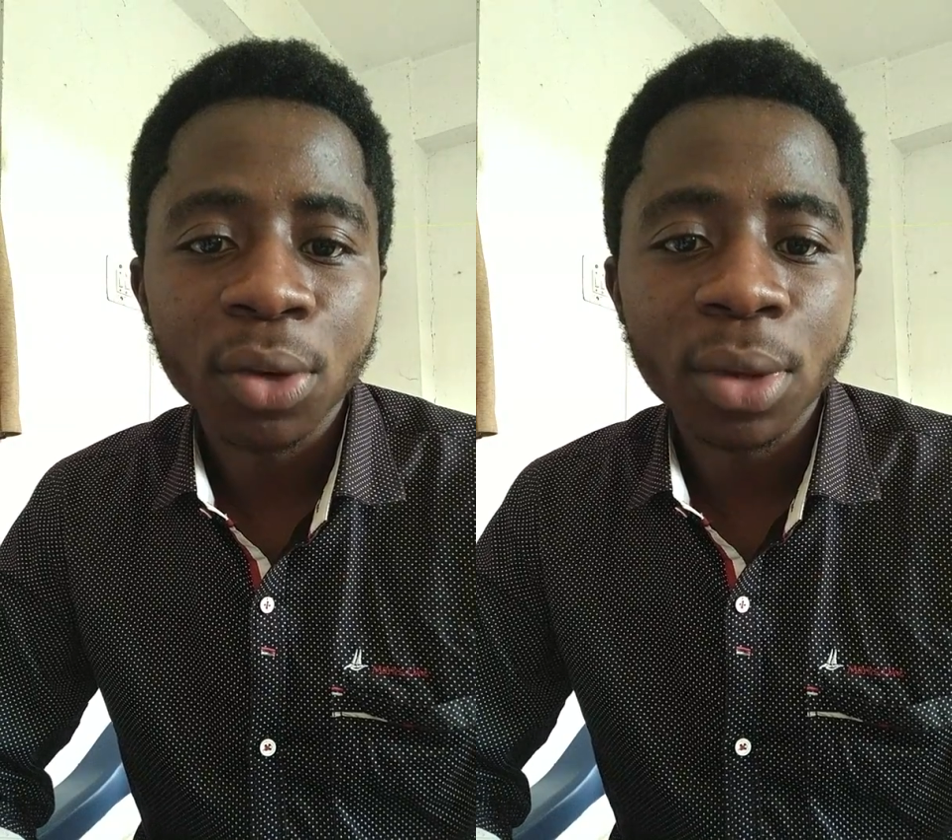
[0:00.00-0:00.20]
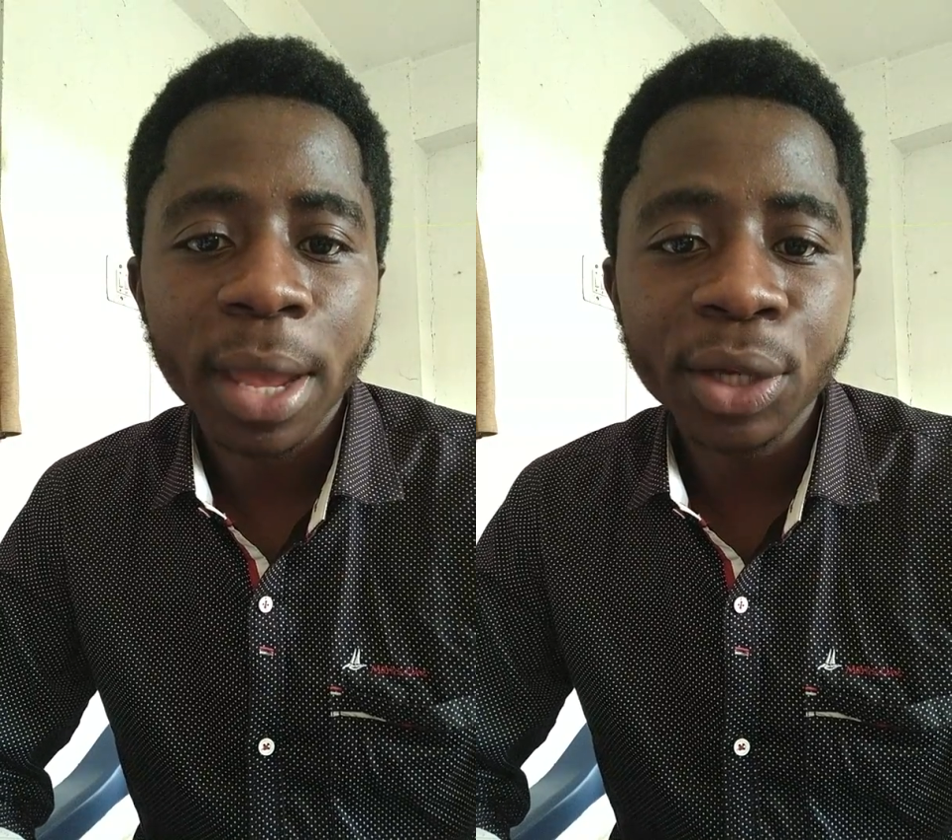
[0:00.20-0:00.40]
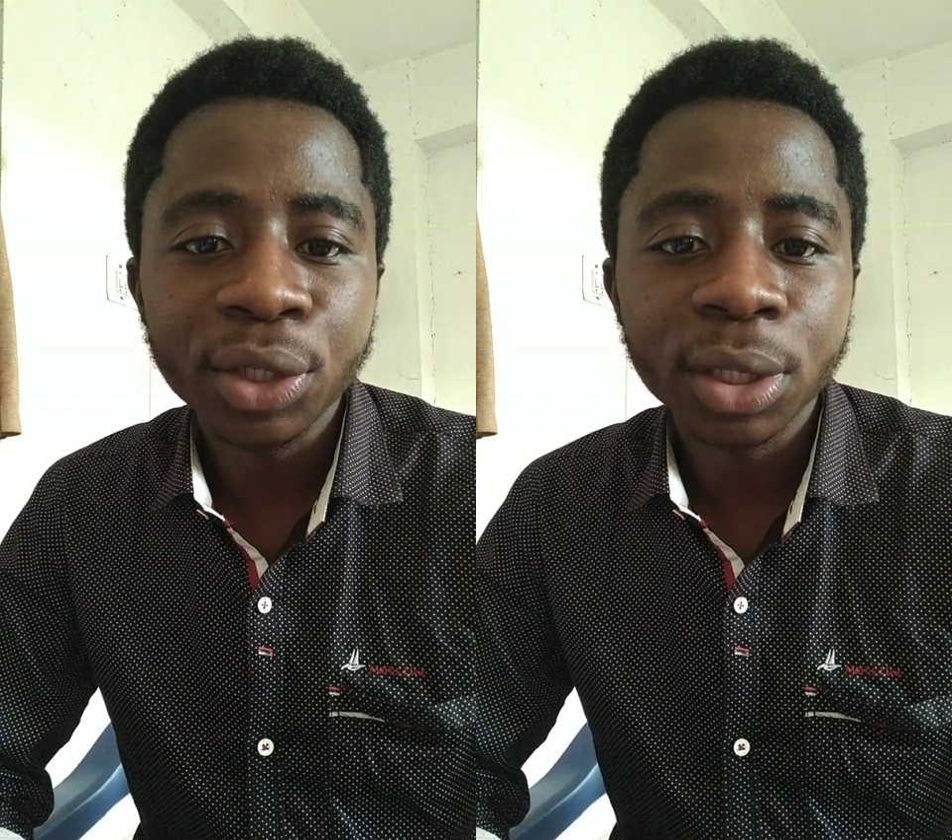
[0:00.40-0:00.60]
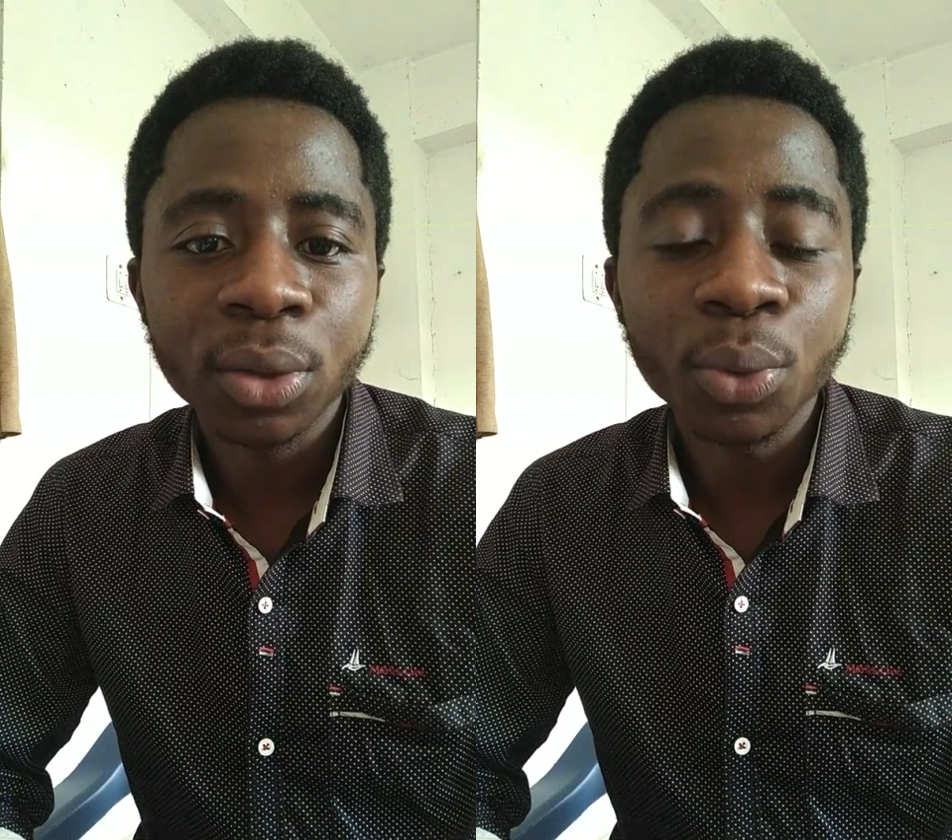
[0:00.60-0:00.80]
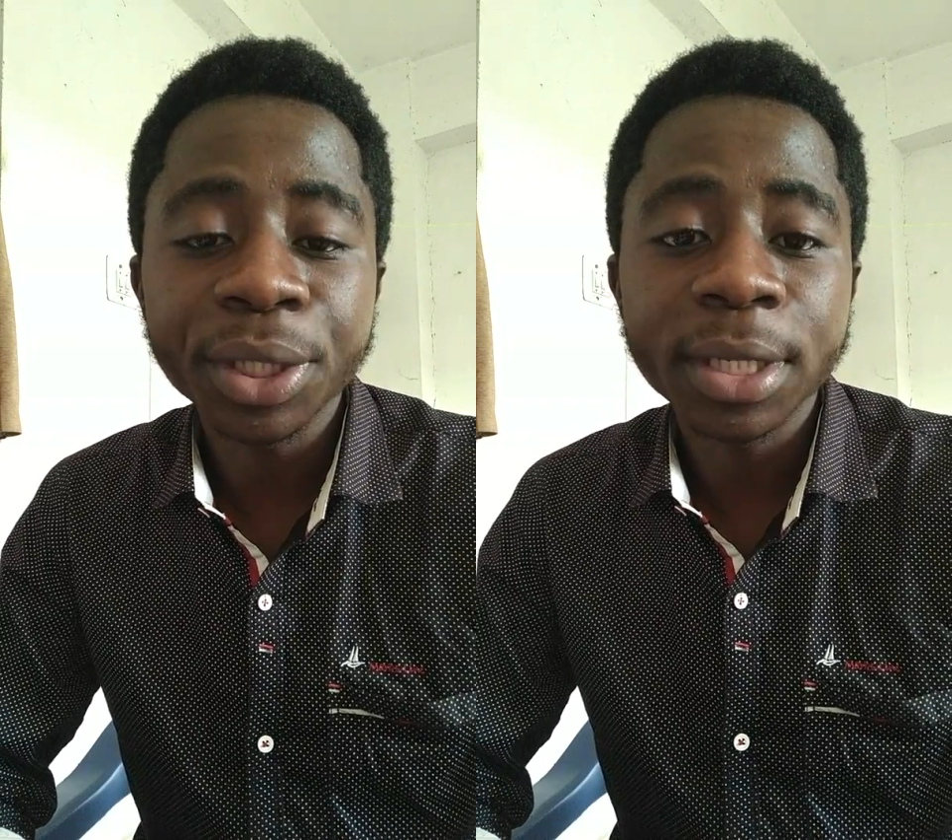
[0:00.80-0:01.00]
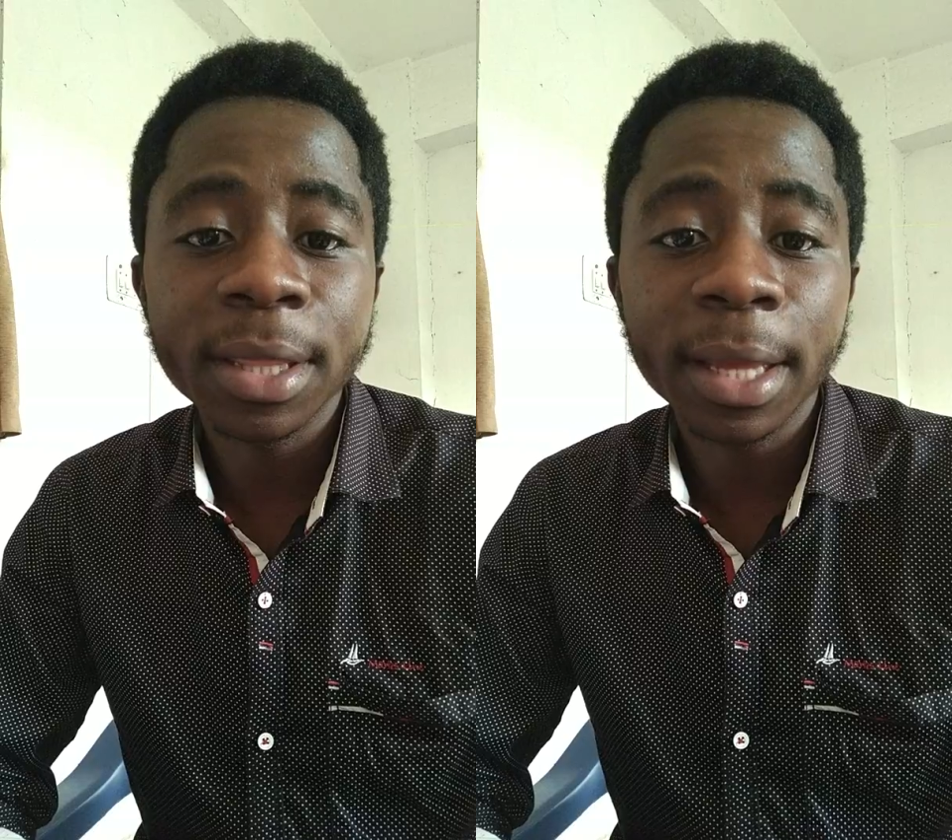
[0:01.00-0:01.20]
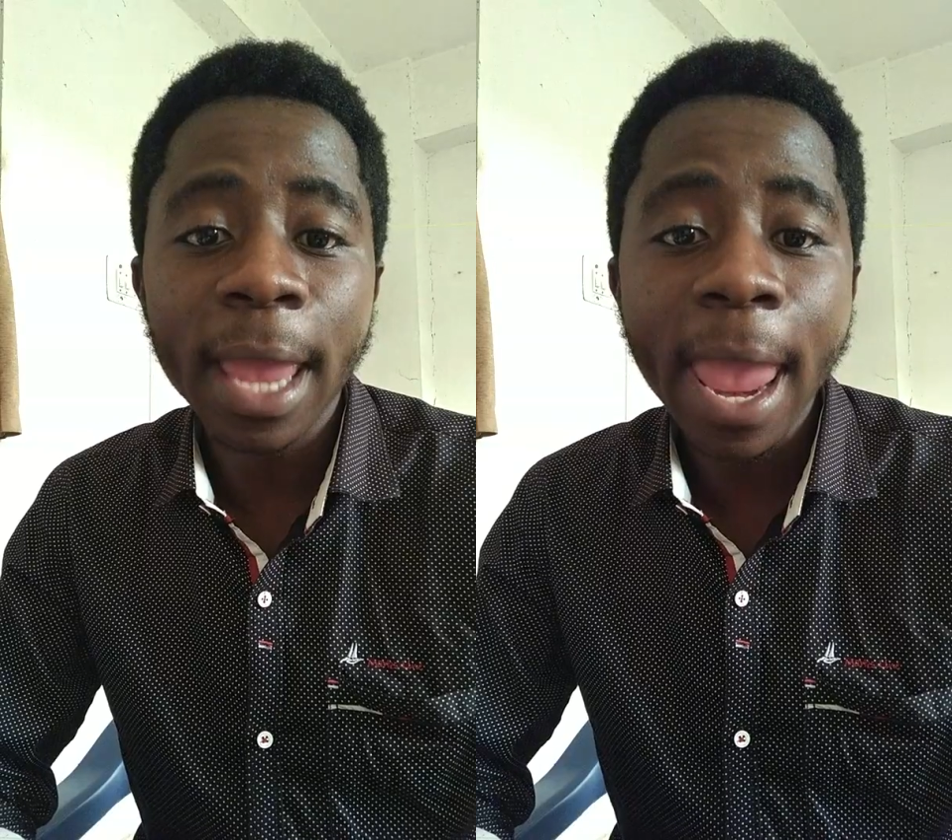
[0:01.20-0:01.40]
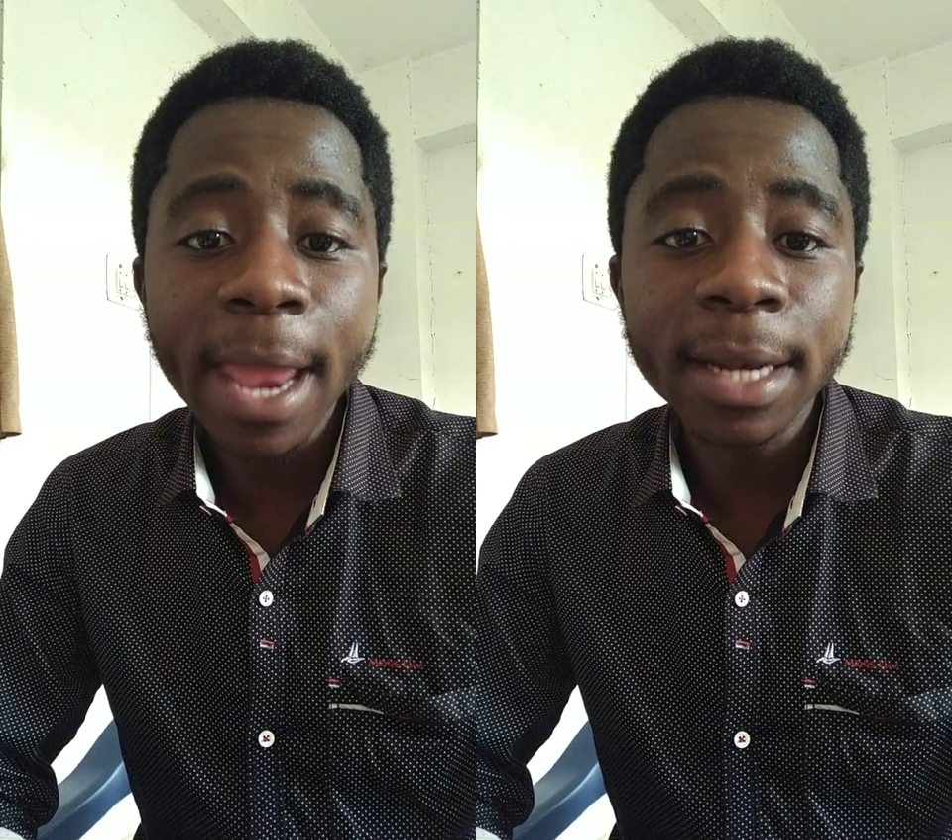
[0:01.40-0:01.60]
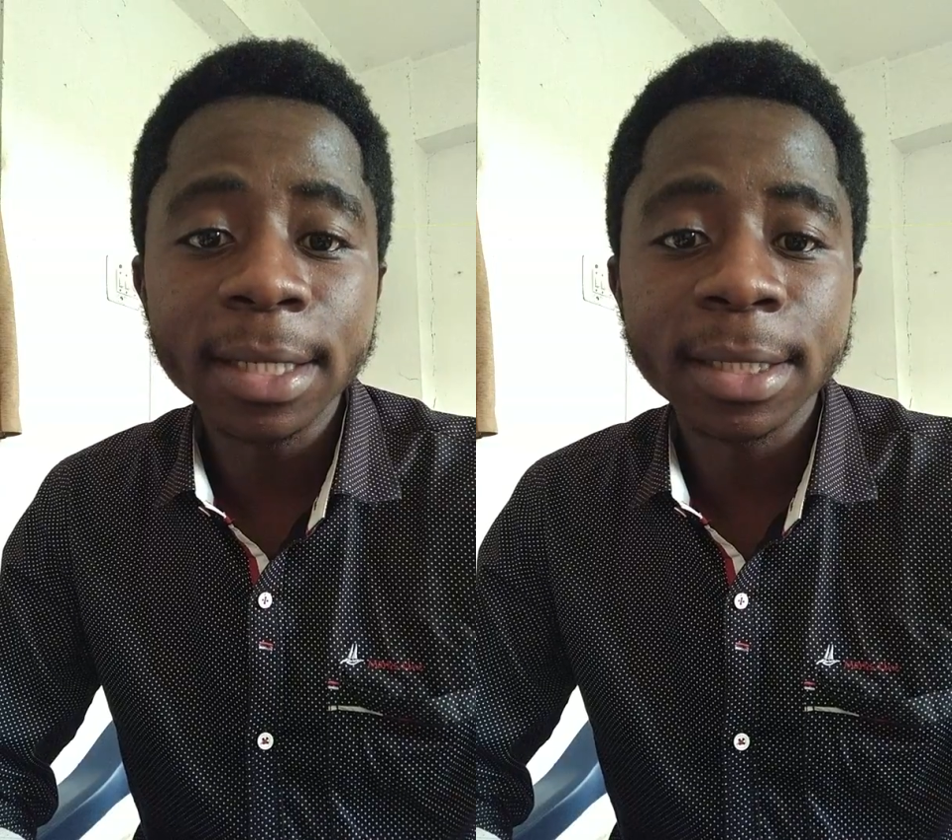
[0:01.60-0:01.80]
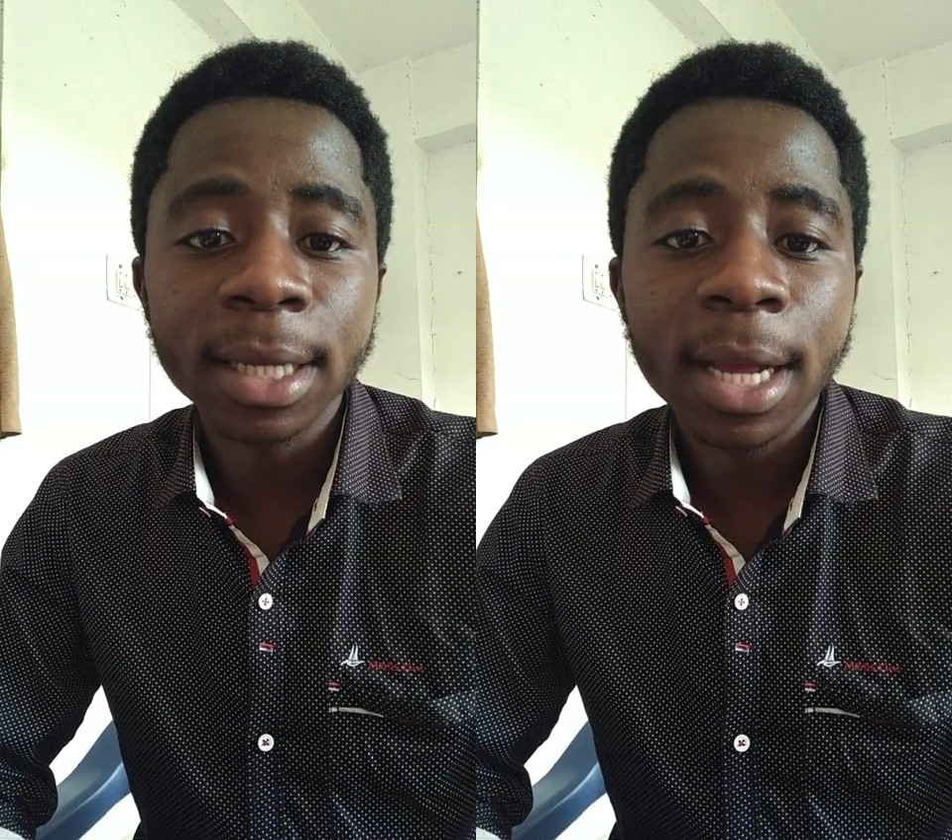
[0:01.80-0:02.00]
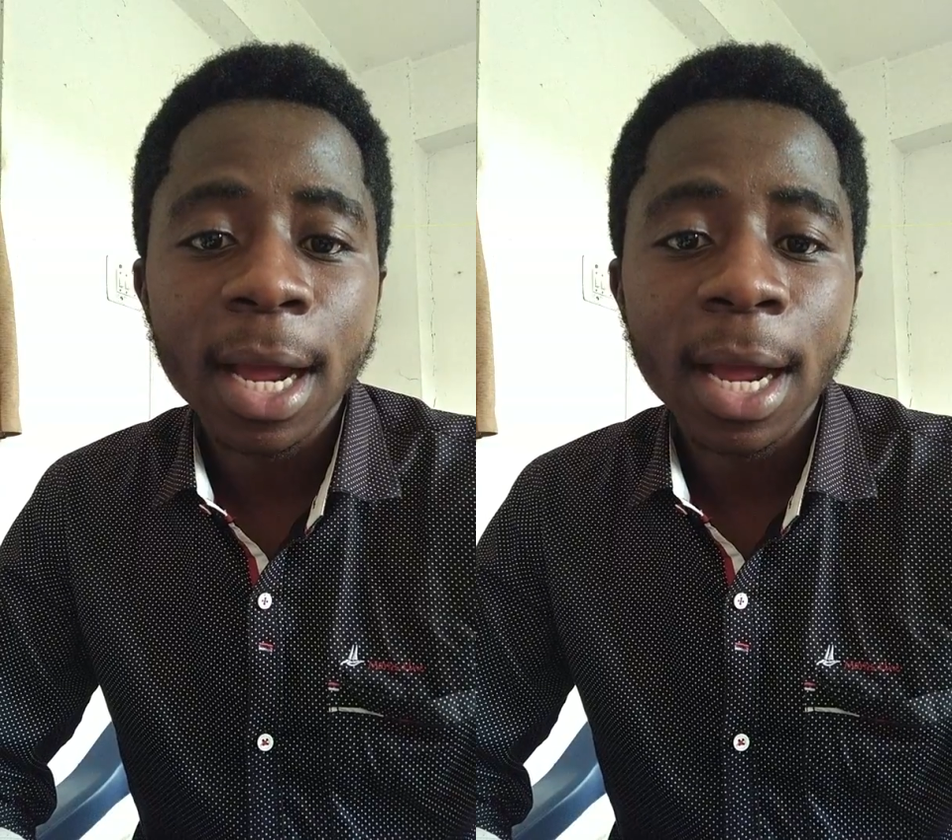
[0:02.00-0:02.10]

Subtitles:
education, which in the end